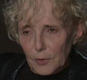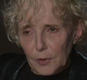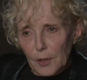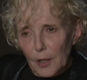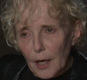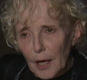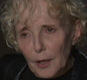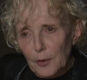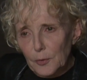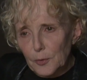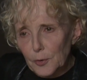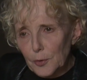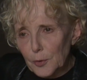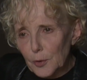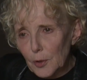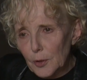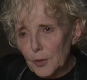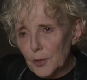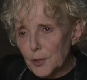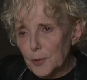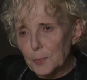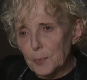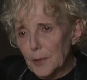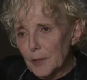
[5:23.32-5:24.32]
how do you call
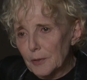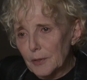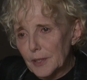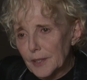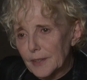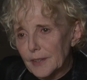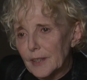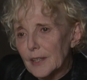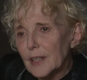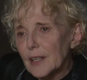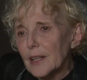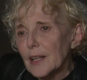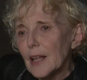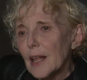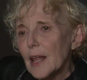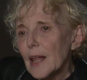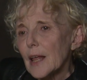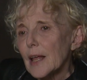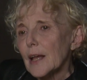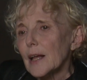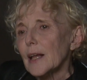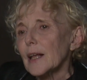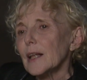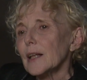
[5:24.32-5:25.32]
the spirit?
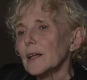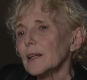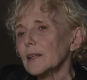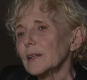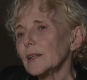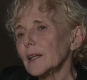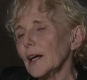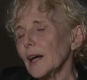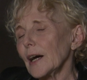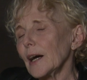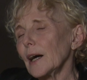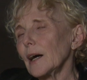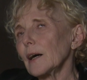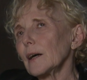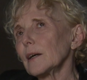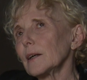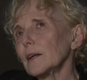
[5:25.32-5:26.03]
Yeah,